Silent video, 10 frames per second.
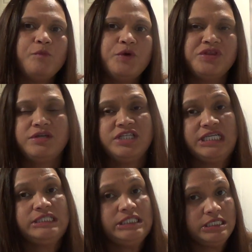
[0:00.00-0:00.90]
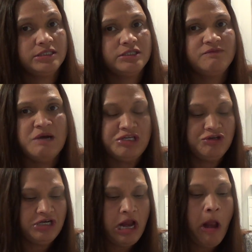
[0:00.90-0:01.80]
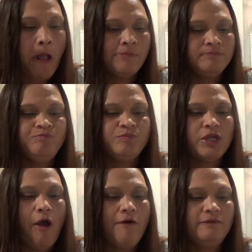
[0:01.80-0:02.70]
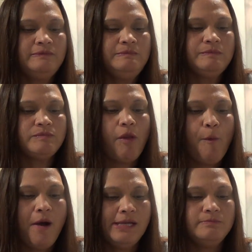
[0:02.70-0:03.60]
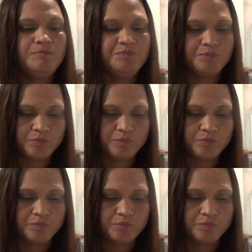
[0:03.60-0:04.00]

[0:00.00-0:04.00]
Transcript: with the day six of my journey of one,